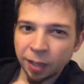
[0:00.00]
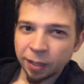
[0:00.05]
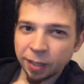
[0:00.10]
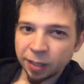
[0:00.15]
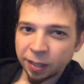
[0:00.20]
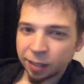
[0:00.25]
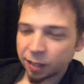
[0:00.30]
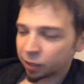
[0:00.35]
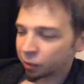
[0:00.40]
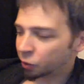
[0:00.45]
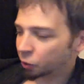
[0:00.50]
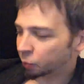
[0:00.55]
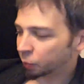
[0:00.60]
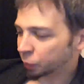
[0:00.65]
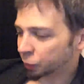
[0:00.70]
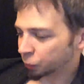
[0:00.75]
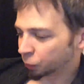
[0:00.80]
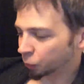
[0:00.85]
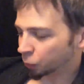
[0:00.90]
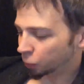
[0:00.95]
This is the Doom
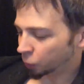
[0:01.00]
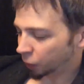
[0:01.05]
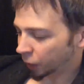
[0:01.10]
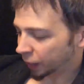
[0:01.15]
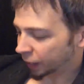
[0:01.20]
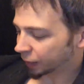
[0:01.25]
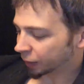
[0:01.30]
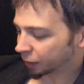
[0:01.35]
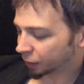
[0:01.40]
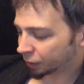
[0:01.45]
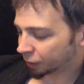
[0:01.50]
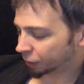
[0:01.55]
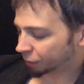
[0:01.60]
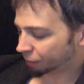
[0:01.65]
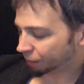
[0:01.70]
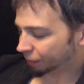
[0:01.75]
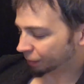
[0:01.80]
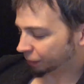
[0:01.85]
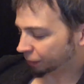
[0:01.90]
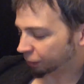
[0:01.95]
Patrol like
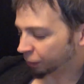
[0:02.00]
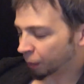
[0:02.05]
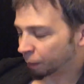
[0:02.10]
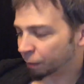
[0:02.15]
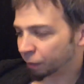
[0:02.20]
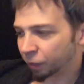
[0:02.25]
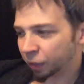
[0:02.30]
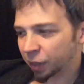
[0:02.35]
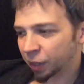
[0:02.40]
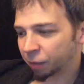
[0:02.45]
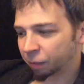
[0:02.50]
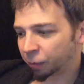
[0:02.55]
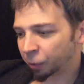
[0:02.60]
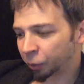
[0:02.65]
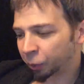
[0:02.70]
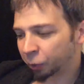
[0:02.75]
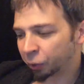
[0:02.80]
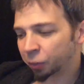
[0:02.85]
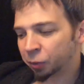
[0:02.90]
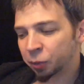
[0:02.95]
from the
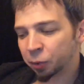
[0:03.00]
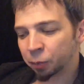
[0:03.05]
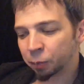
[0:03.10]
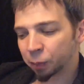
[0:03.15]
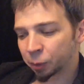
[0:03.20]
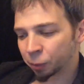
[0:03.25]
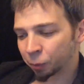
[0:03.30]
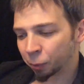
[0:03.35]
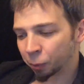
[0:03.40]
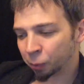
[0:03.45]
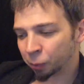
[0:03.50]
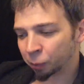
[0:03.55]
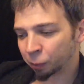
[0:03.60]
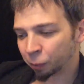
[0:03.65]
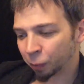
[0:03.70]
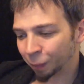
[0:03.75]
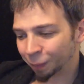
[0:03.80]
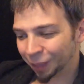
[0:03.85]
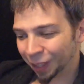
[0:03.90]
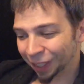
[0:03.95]
Vertigo Doom Patrol
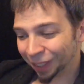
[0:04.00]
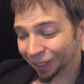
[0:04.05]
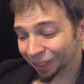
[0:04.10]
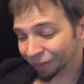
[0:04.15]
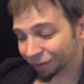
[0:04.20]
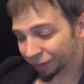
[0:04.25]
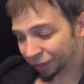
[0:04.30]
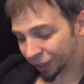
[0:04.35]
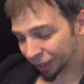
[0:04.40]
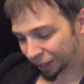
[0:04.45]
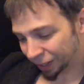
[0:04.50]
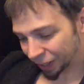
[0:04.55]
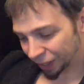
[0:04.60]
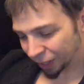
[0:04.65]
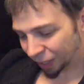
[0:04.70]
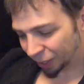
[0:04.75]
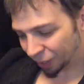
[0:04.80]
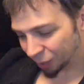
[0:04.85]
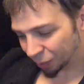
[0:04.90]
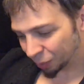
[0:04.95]
from like
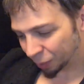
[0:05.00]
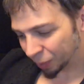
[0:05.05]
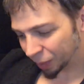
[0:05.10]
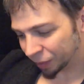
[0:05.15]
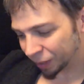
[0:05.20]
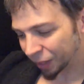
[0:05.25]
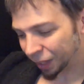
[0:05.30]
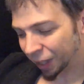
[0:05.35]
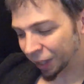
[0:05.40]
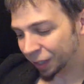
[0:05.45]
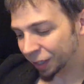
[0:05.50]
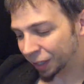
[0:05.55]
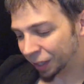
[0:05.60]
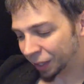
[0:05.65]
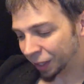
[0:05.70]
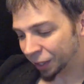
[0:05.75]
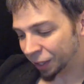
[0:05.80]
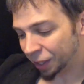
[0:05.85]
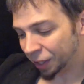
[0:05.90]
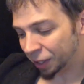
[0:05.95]
when was it,
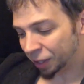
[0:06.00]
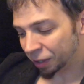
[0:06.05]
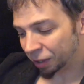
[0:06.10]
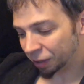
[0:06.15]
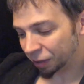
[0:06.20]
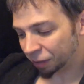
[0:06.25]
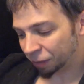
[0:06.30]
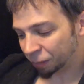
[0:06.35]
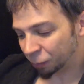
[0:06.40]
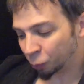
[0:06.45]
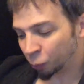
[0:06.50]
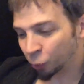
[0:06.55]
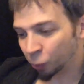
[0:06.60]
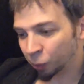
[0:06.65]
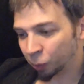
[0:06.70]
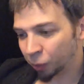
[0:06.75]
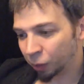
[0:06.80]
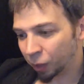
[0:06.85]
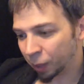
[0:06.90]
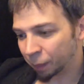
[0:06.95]

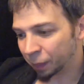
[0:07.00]
1994?